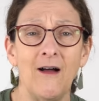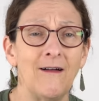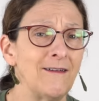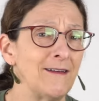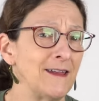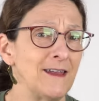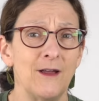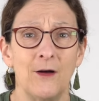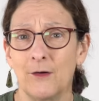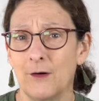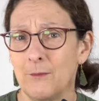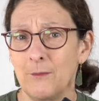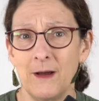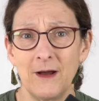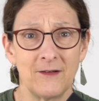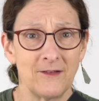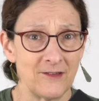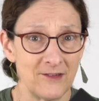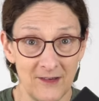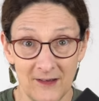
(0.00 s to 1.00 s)
you know,
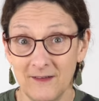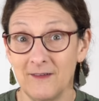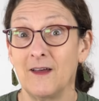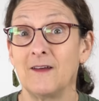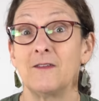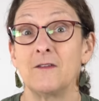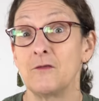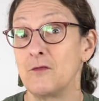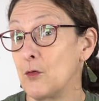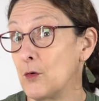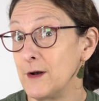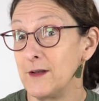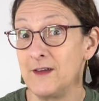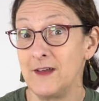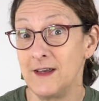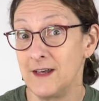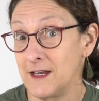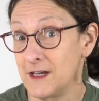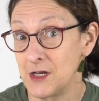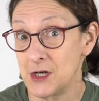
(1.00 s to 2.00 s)
compared to something like the
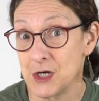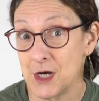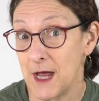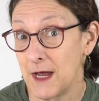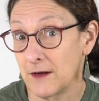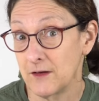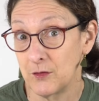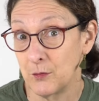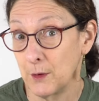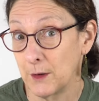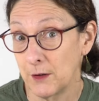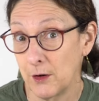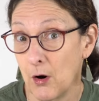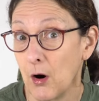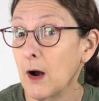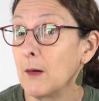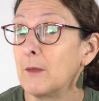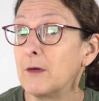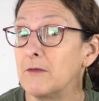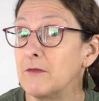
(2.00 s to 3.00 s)
fourteen inch X one
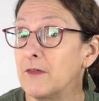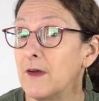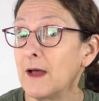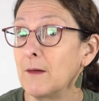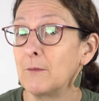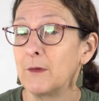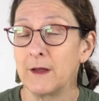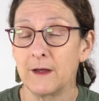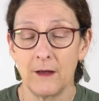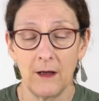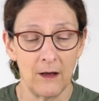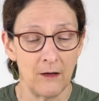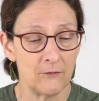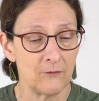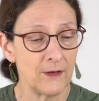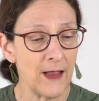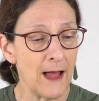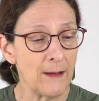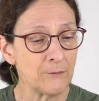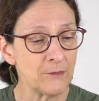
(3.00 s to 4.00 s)
Carbon family of
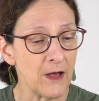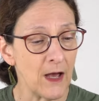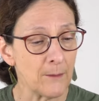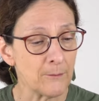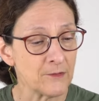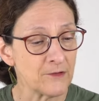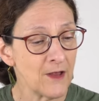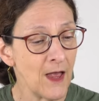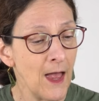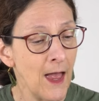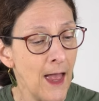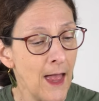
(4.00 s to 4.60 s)
laptops.